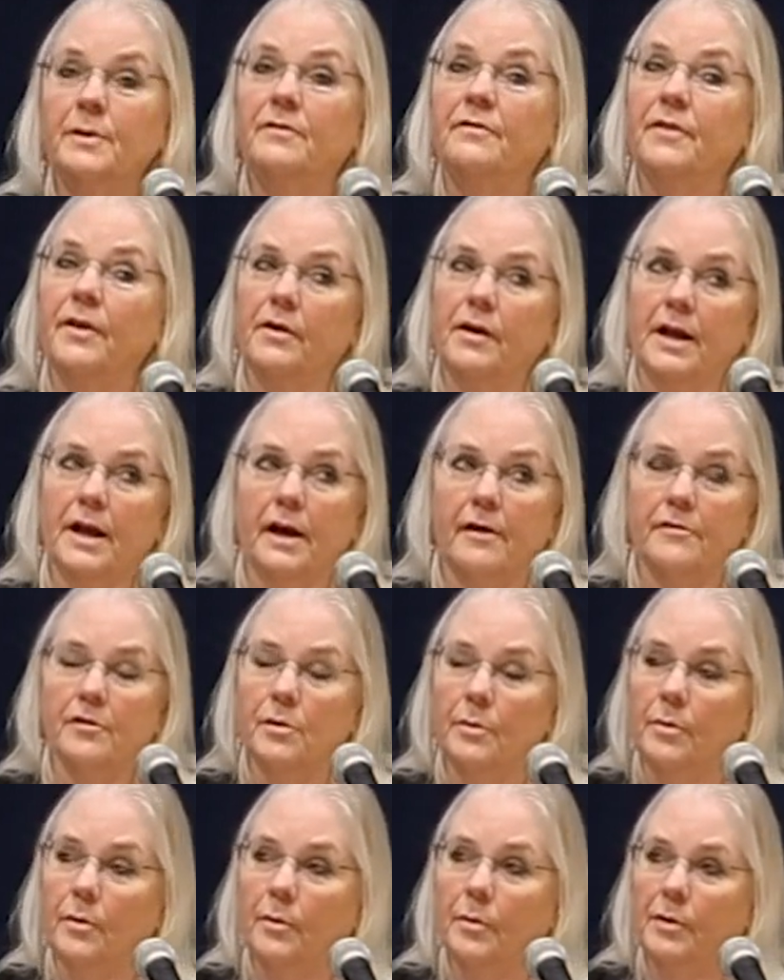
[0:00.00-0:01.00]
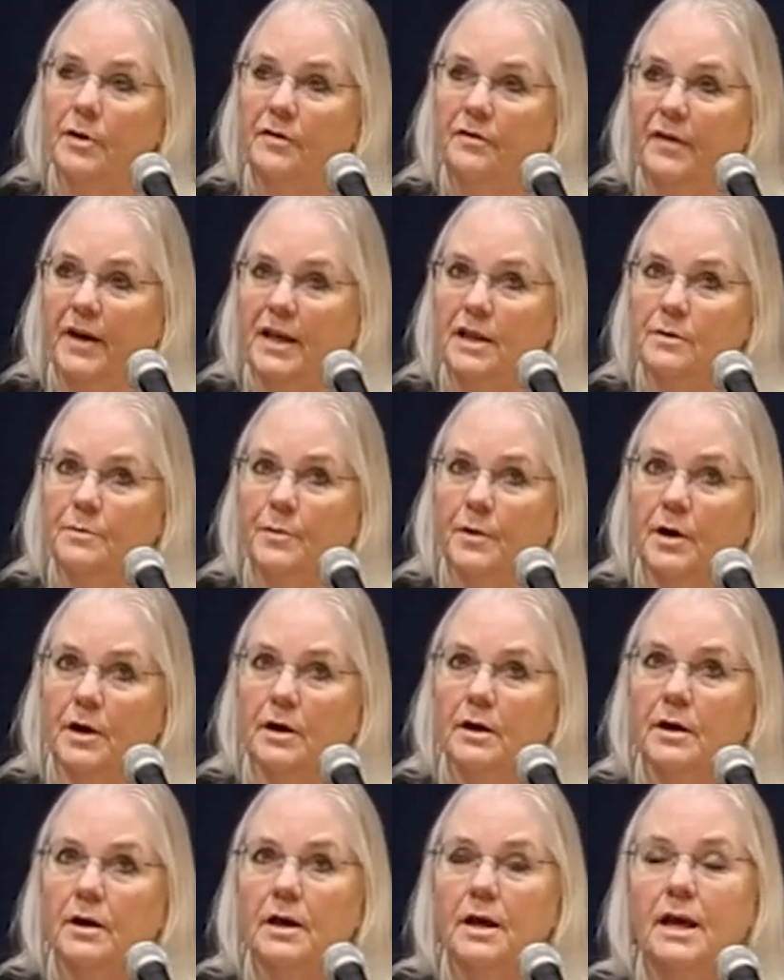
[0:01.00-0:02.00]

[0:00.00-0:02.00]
be very comfortable with Facebook